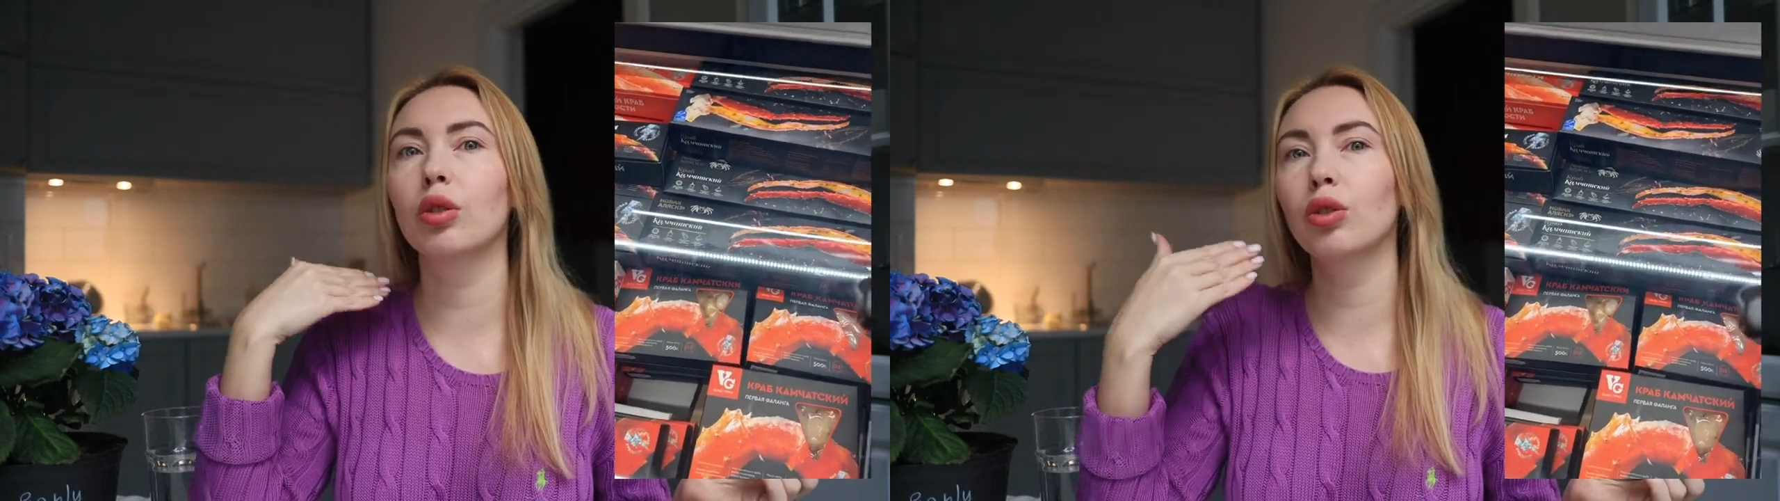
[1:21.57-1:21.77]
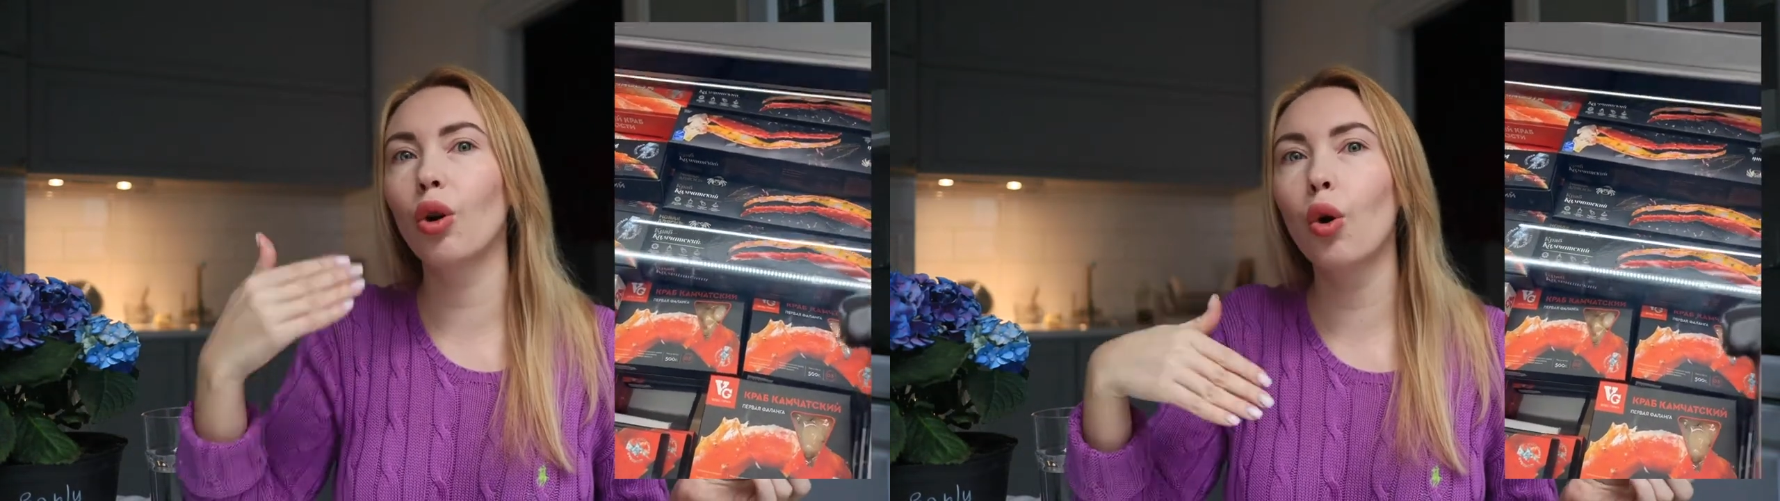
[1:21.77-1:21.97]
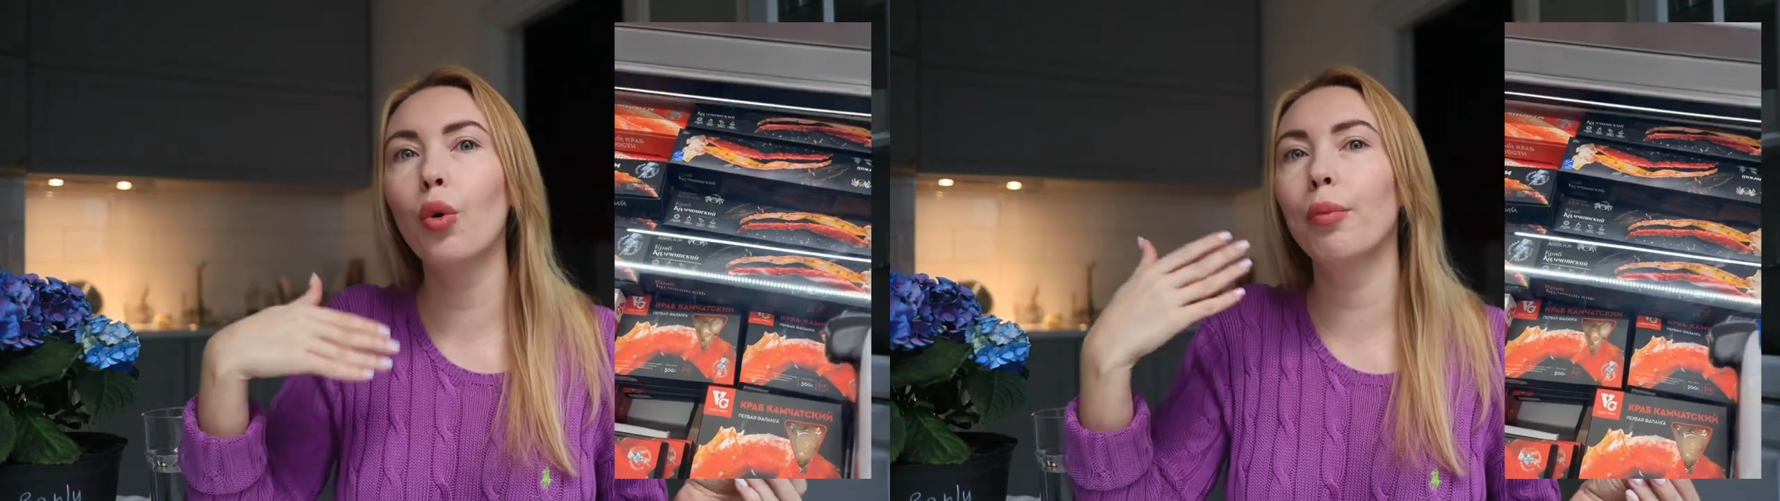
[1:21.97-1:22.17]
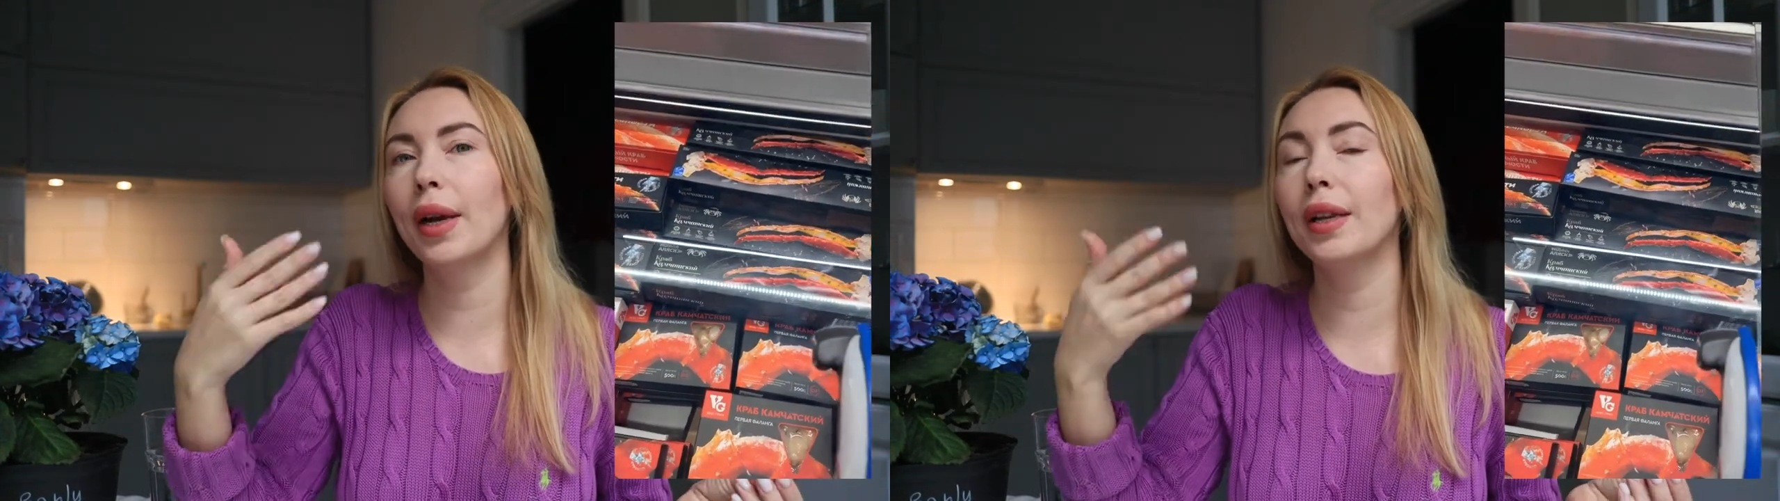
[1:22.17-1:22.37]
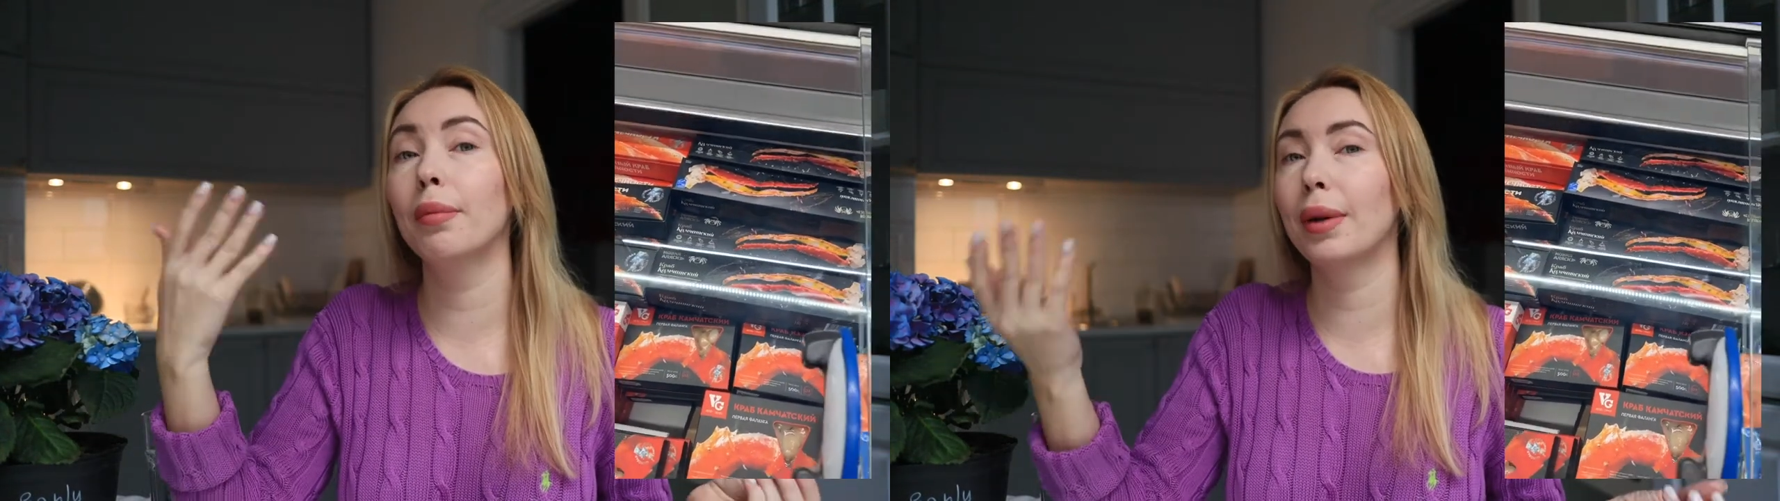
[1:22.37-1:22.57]
so
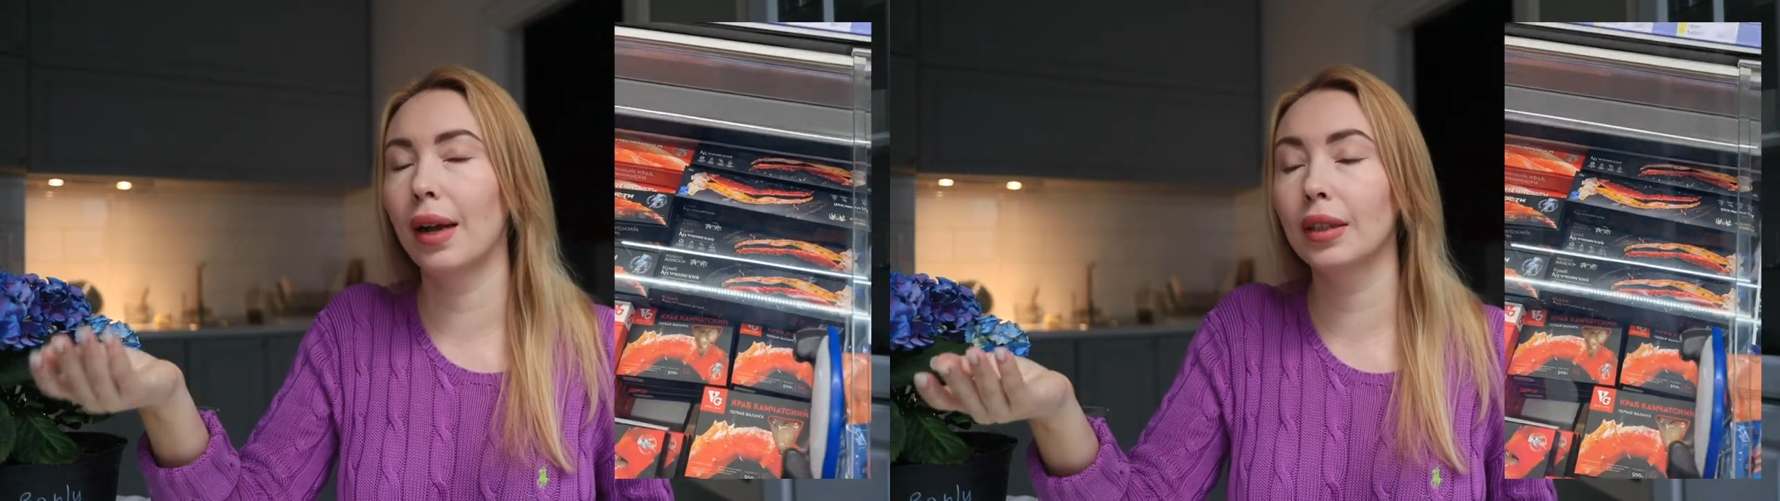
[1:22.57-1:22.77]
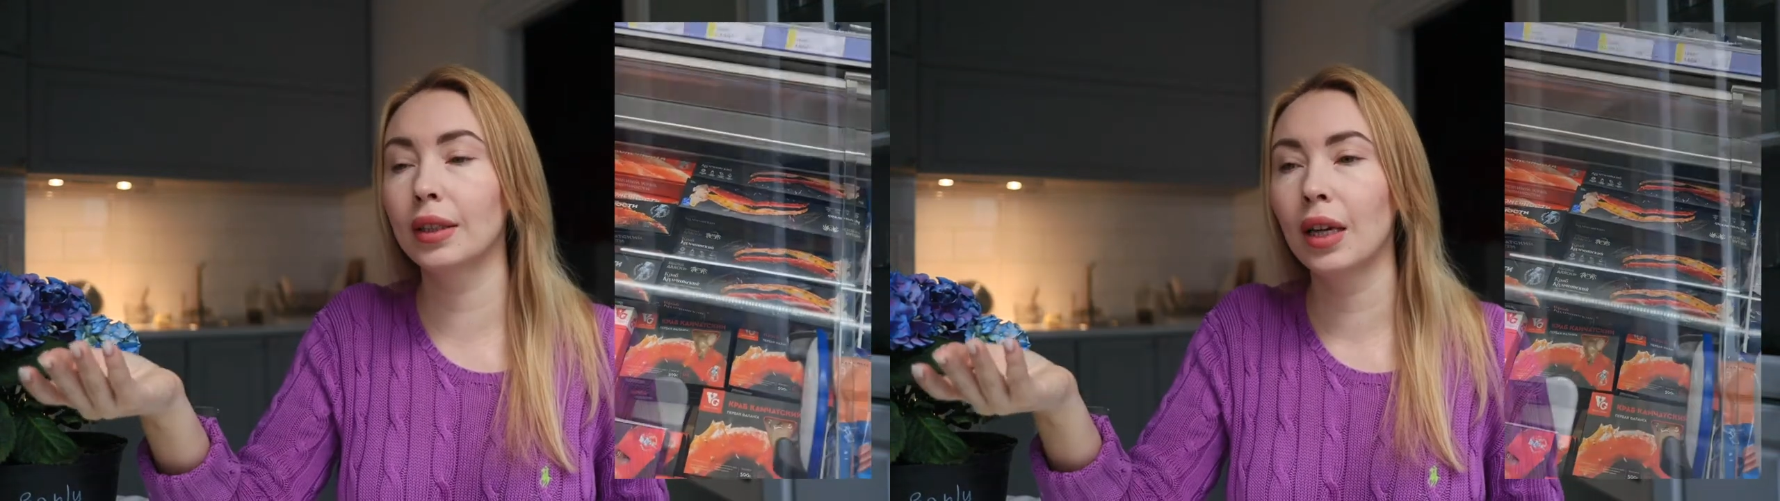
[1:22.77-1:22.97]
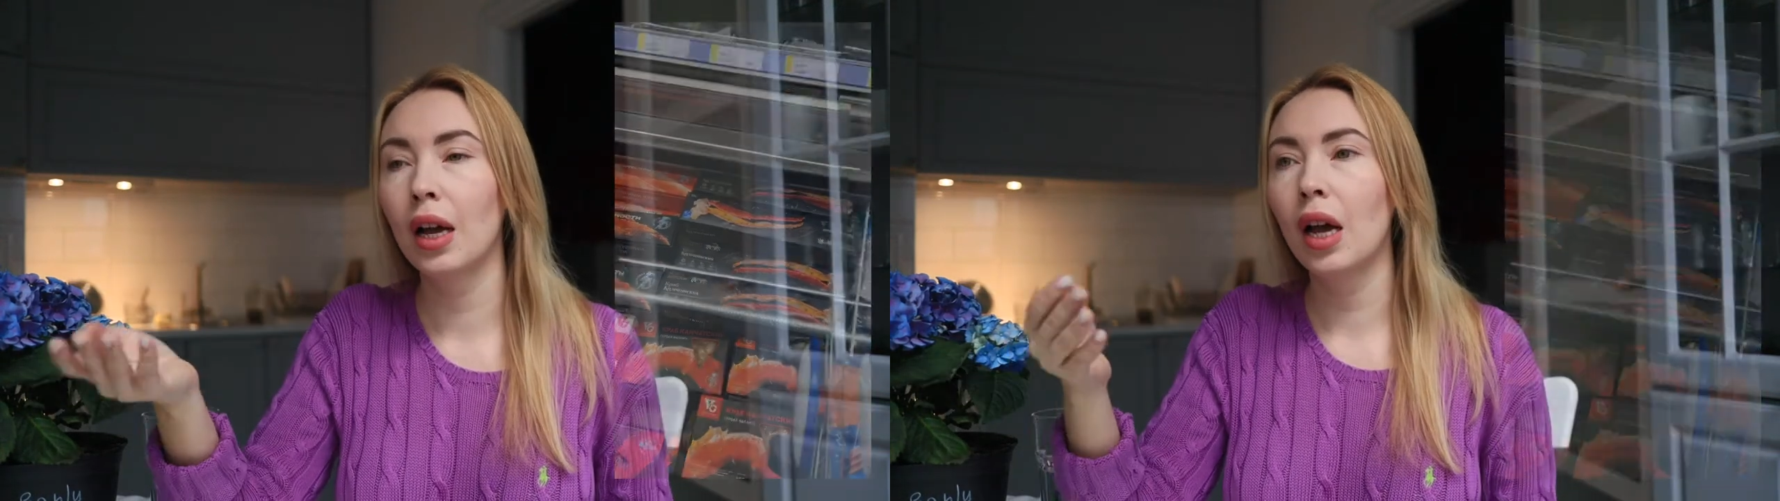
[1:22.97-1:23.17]
many brands.